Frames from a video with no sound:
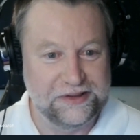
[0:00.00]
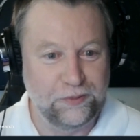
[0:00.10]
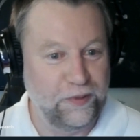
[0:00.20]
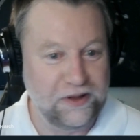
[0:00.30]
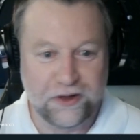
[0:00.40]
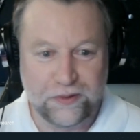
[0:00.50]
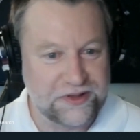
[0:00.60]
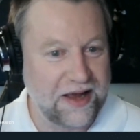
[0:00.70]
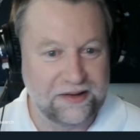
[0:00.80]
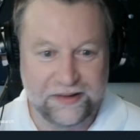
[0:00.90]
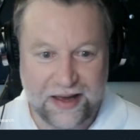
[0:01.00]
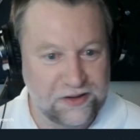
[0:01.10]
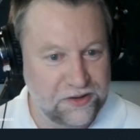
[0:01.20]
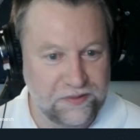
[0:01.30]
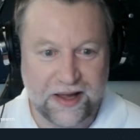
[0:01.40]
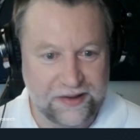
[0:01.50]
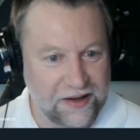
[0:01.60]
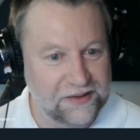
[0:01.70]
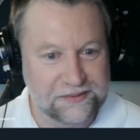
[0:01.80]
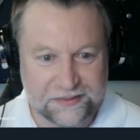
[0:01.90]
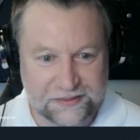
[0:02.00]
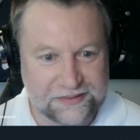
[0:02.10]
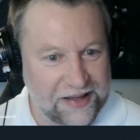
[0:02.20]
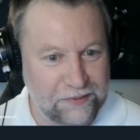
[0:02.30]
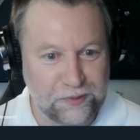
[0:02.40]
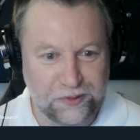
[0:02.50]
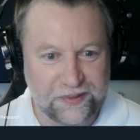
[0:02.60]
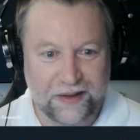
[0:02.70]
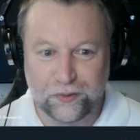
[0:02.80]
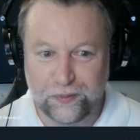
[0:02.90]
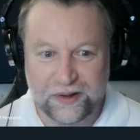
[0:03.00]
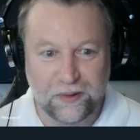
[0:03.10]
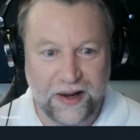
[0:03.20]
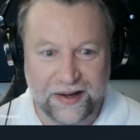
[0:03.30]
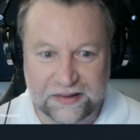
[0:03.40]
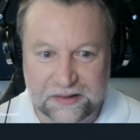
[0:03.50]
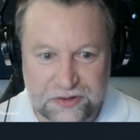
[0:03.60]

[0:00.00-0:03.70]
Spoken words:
We don't know exactly how to do that yet. That will be a way.